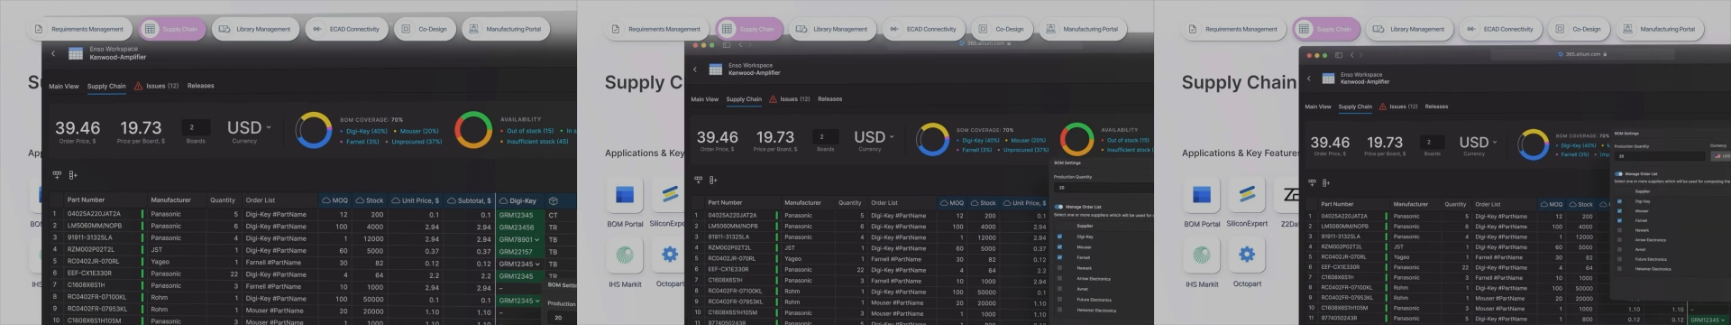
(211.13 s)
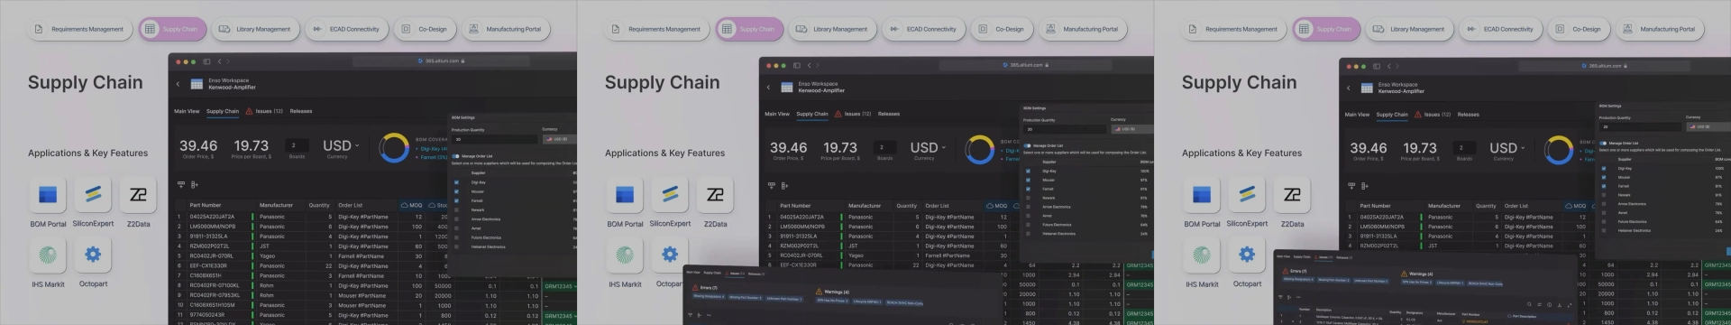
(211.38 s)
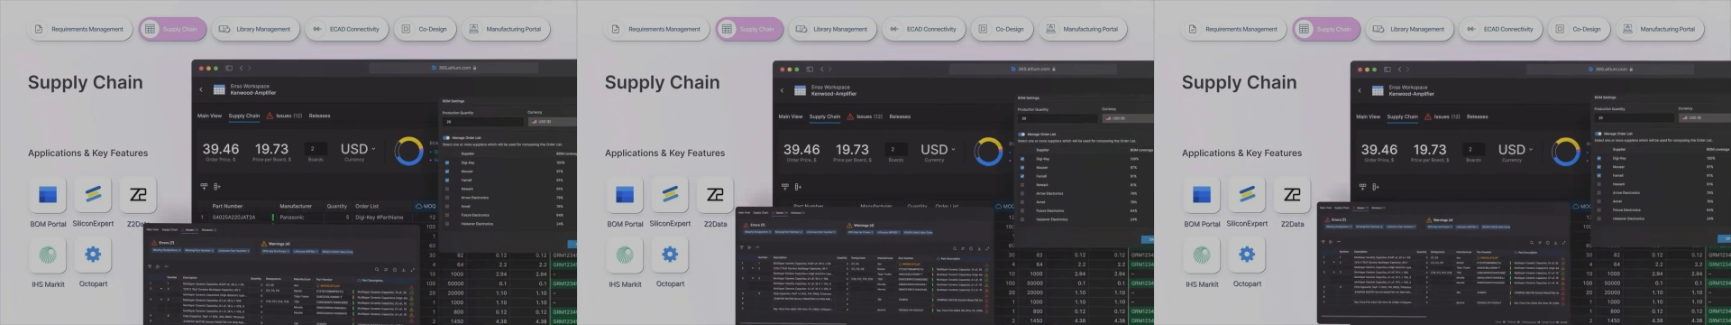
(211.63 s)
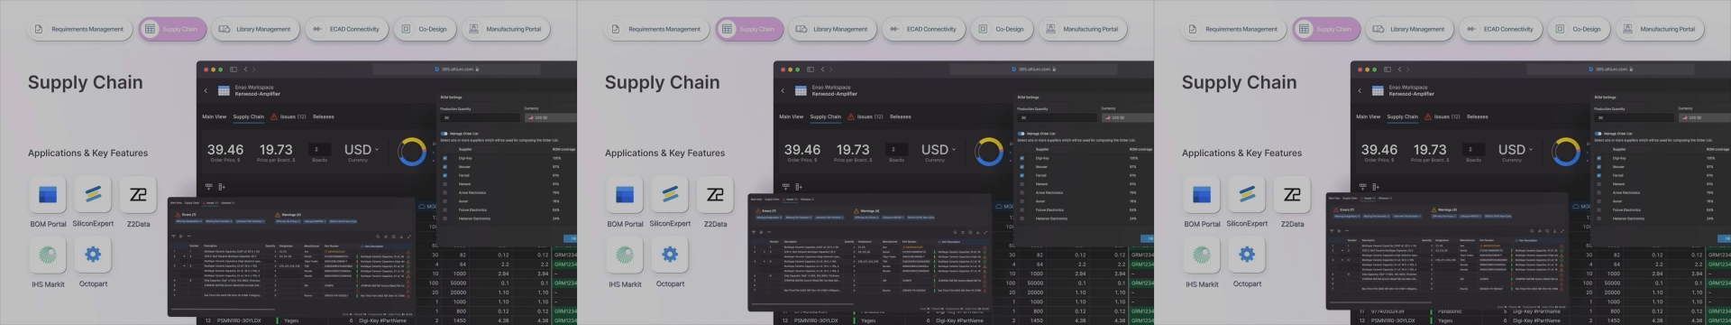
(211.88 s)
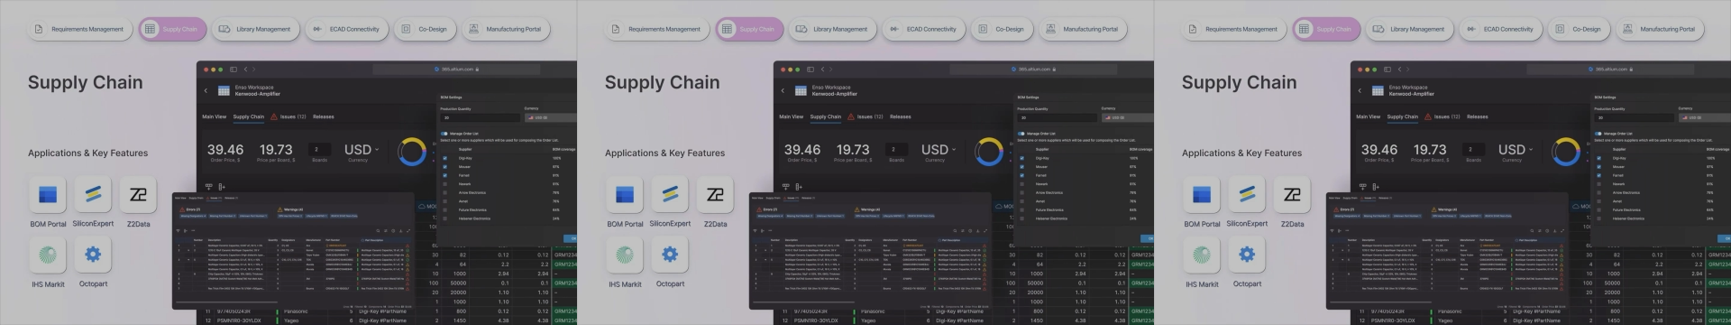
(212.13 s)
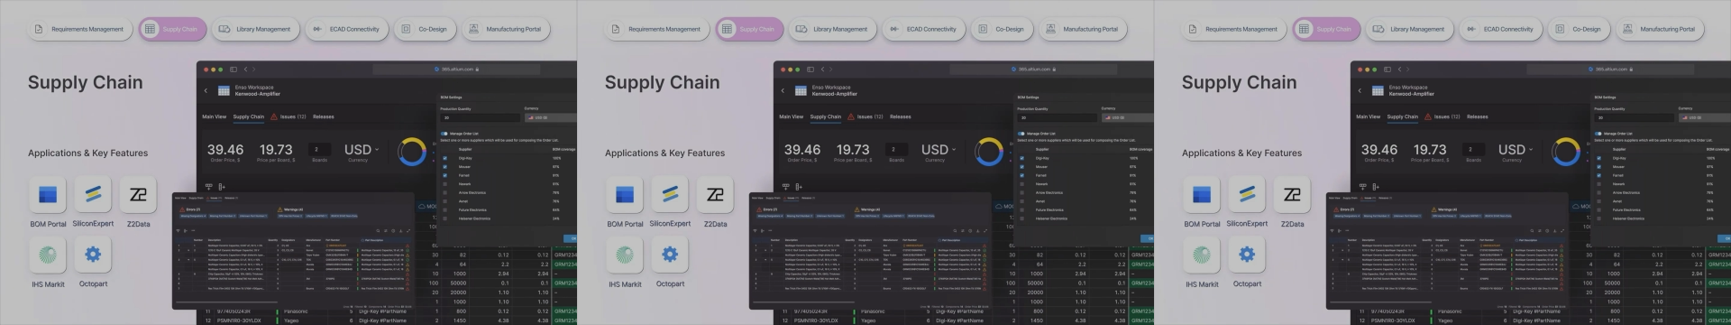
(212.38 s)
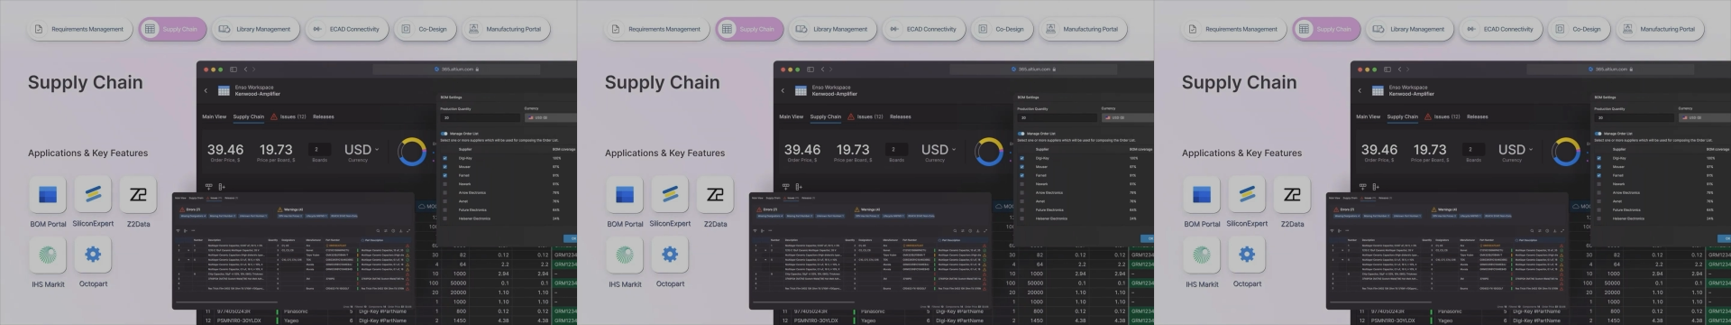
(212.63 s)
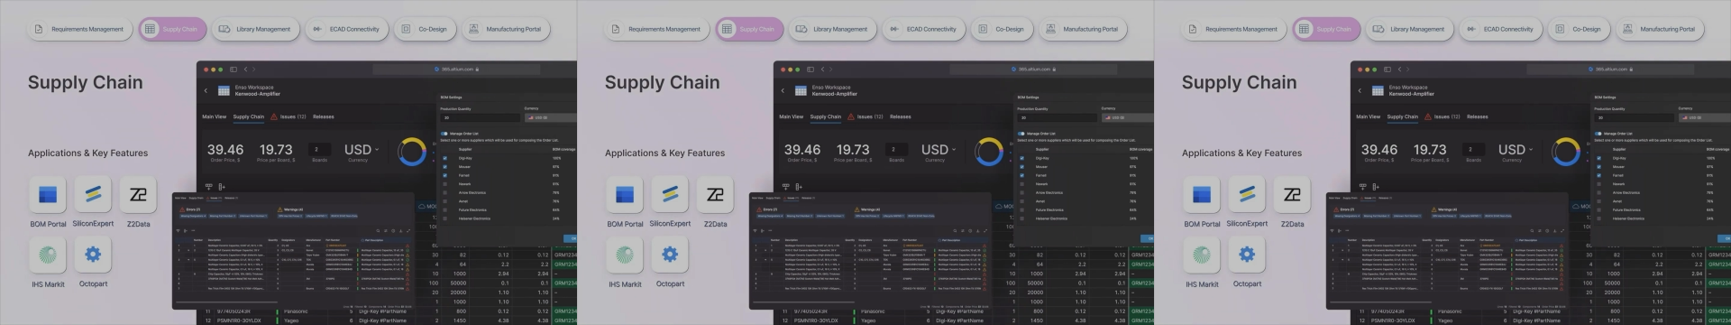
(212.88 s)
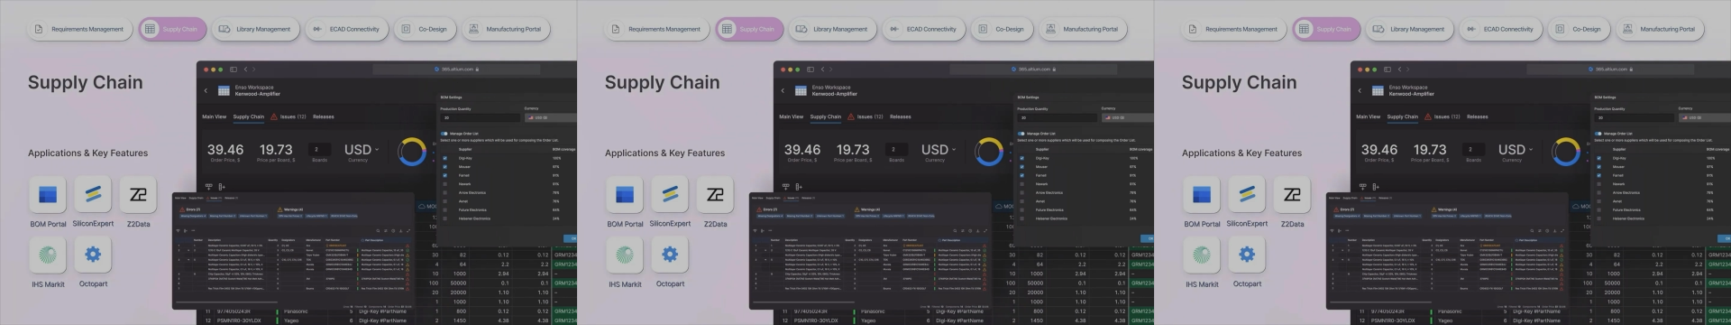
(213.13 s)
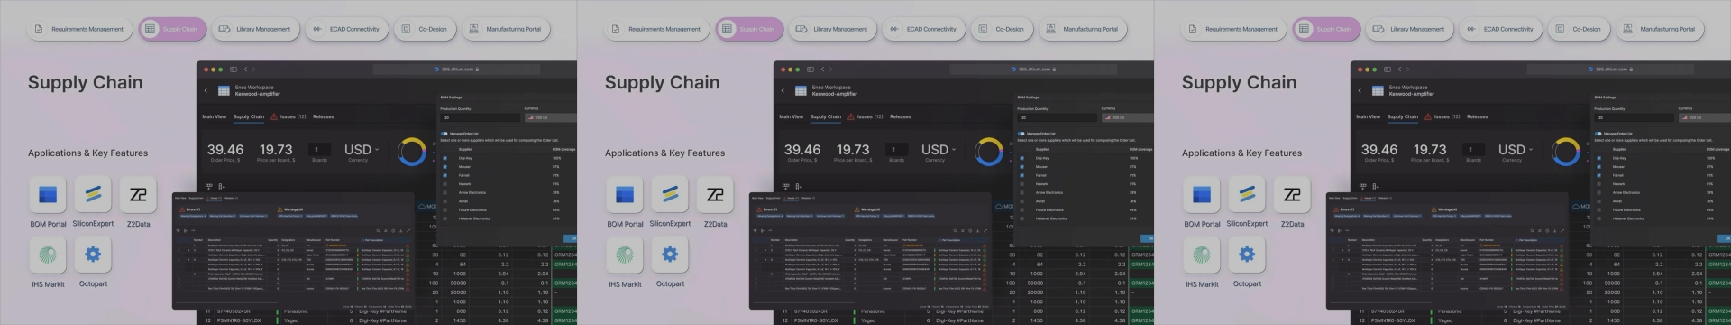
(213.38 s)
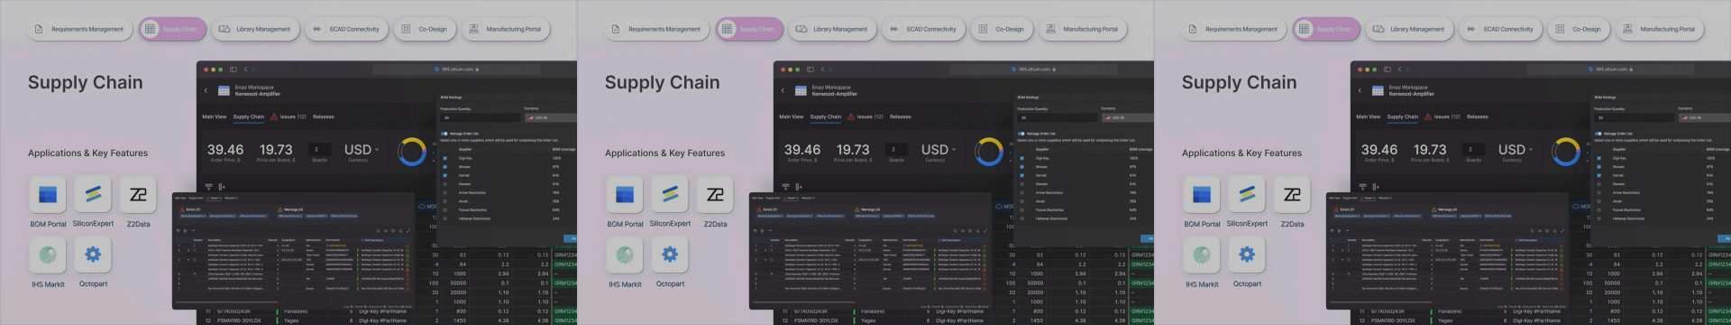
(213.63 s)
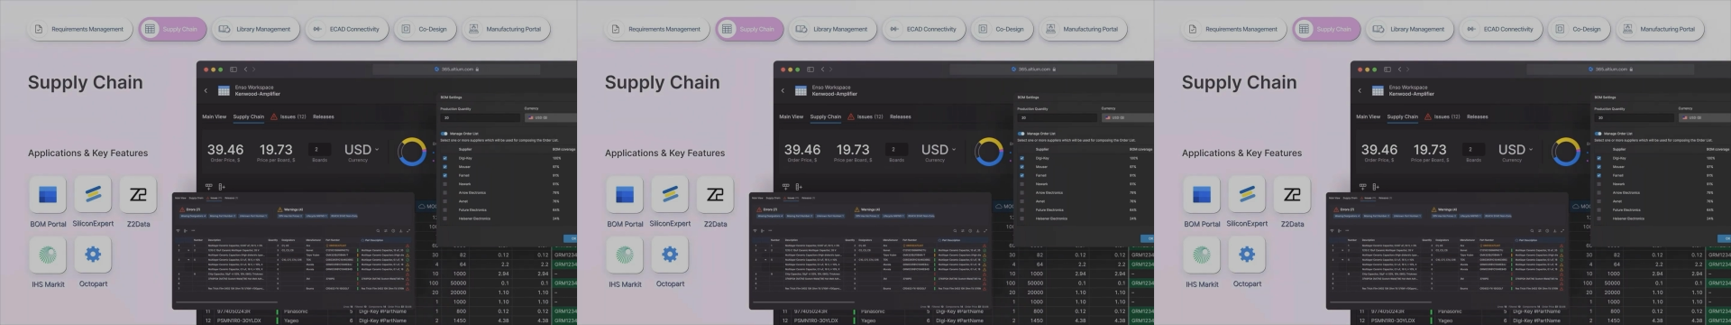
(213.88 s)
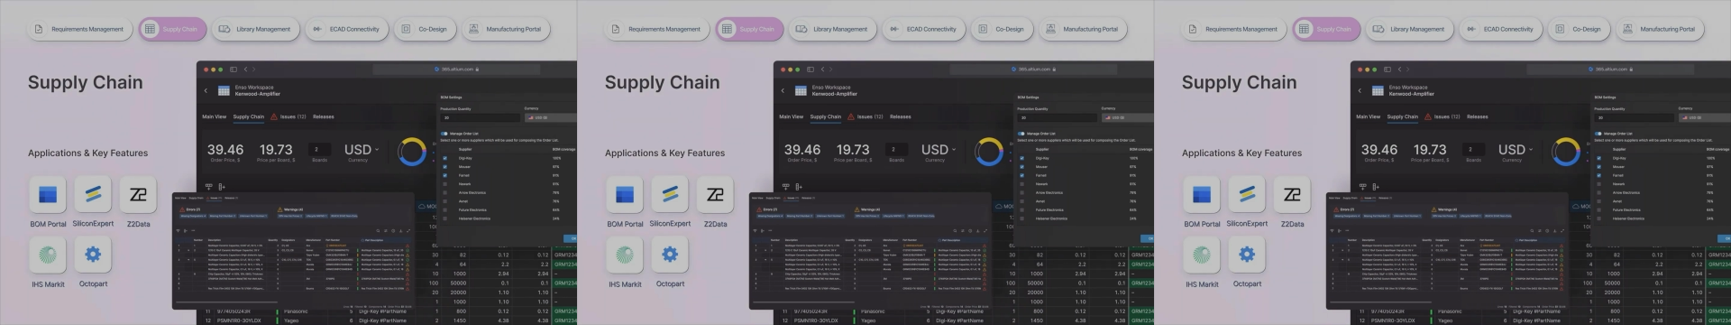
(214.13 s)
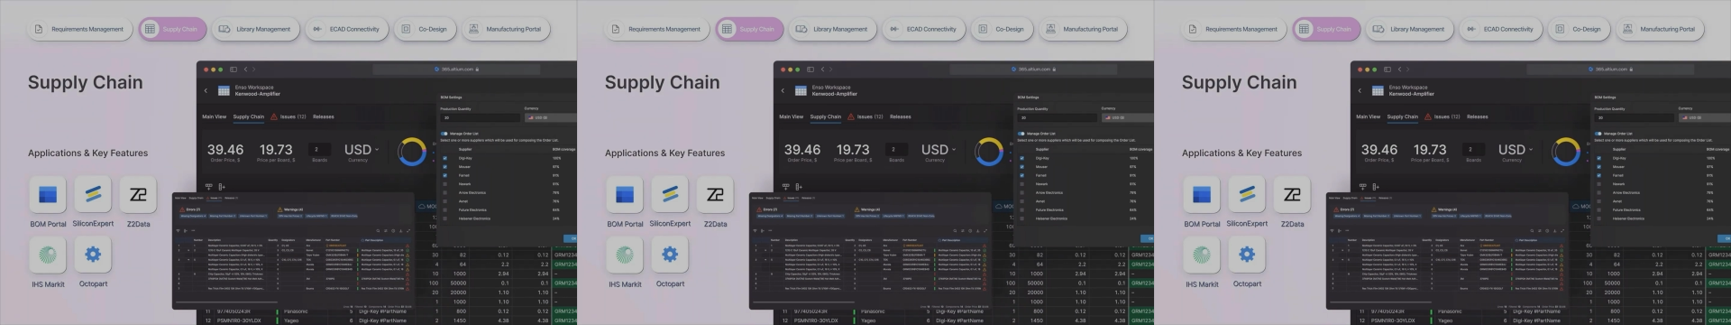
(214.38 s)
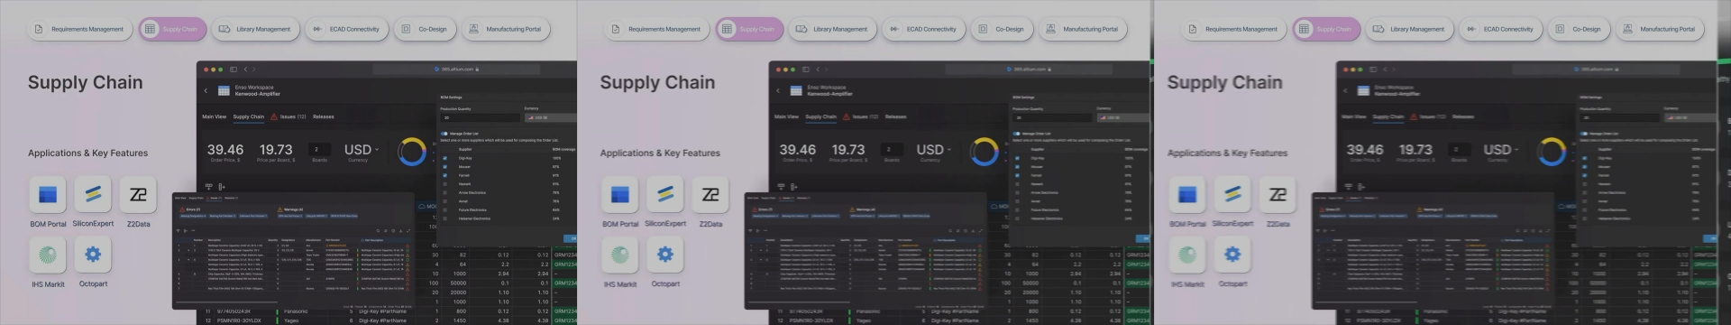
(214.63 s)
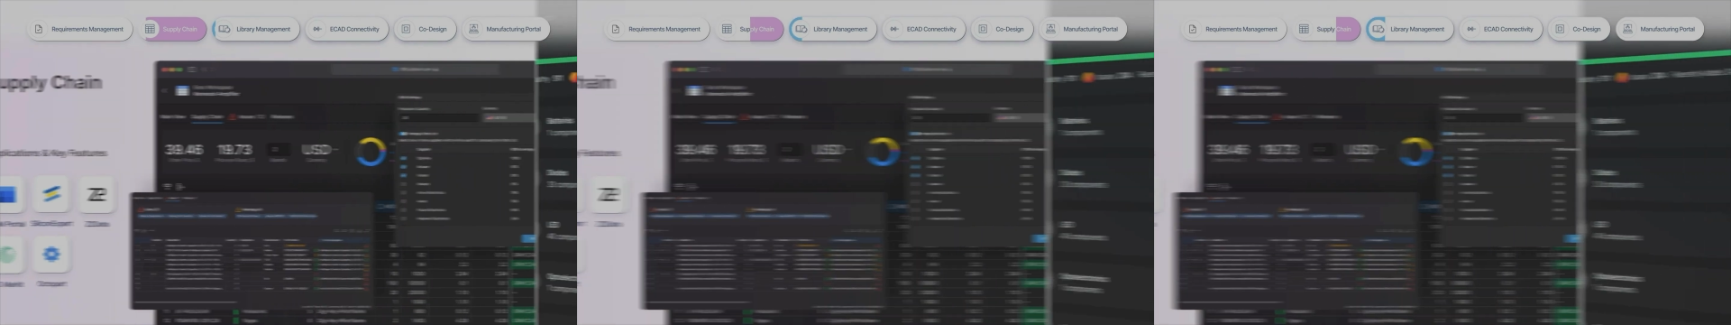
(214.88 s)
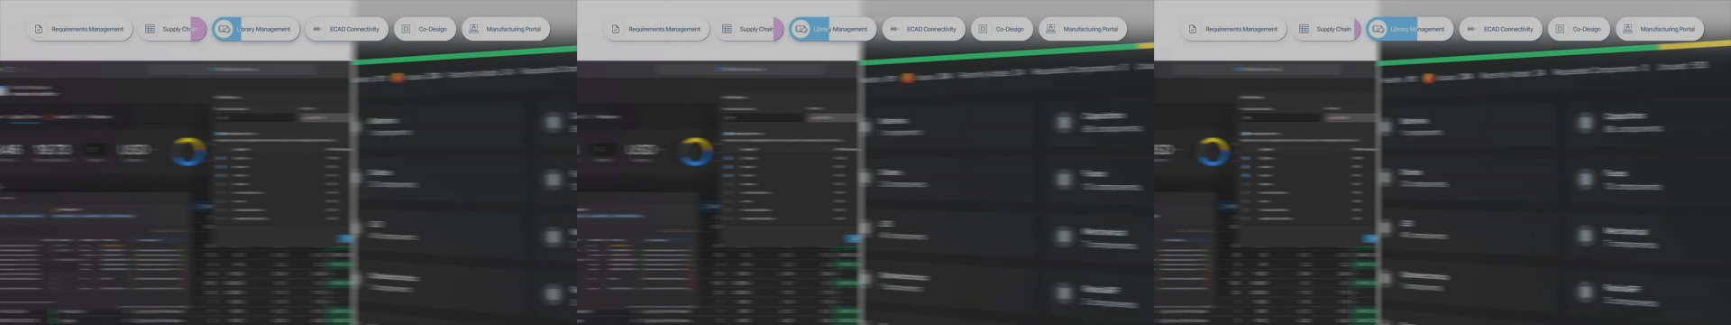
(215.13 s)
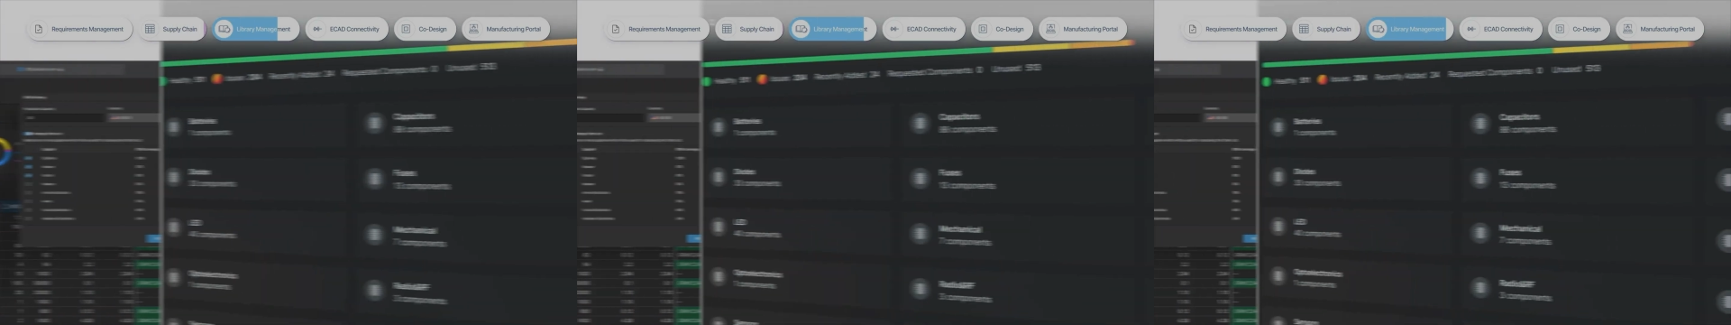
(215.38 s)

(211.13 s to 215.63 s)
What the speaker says: (no speaker visible)